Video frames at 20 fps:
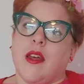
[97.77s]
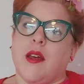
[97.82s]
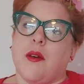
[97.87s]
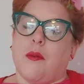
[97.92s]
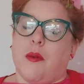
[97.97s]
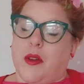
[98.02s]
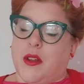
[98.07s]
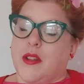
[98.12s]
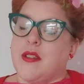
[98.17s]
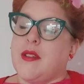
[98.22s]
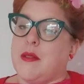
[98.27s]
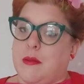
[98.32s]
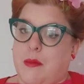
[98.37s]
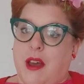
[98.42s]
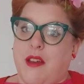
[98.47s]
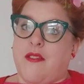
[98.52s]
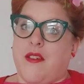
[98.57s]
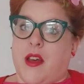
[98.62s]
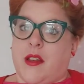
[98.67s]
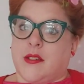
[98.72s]
because it was my
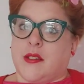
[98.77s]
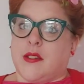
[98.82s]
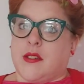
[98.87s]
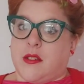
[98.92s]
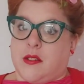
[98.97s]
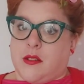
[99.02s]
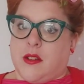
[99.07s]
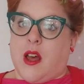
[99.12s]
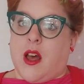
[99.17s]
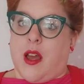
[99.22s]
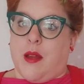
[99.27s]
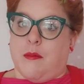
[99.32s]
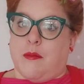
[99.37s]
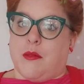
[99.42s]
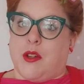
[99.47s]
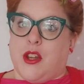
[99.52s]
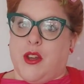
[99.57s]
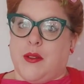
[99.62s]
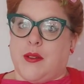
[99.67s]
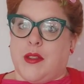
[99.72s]
first time
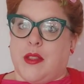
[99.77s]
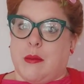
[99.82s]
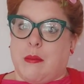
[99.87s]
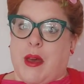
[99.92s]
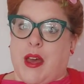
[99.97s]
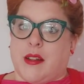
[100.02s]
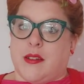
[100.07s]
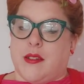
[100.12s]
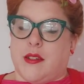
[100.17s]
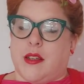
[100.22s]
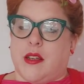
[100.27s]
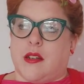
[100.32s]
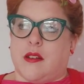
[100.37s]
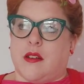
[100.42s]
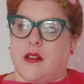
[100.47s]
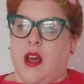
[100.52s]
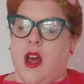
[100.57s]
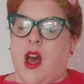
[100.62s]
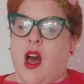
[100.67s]
using the pattern,